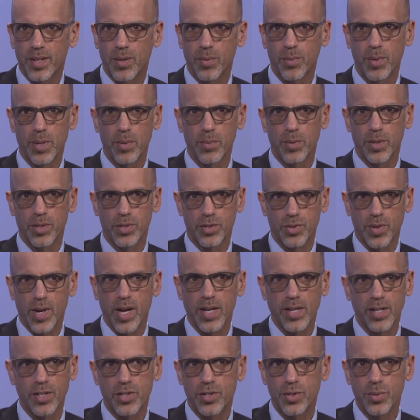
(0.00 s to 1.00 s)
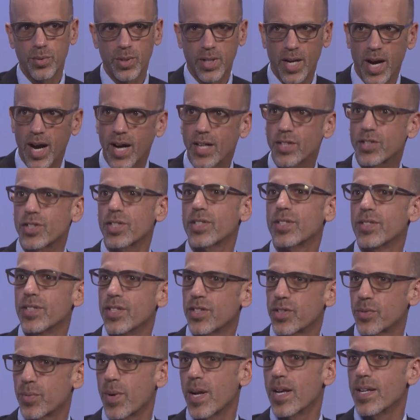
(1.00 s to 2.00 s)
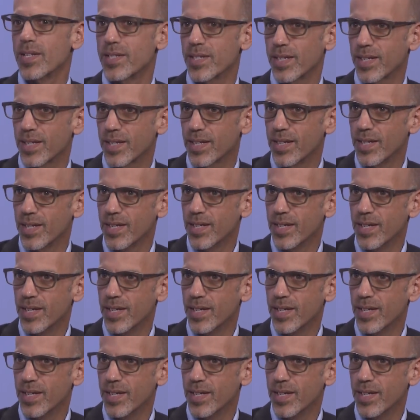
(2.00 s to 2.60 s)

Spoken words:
We would try to do consciousness raising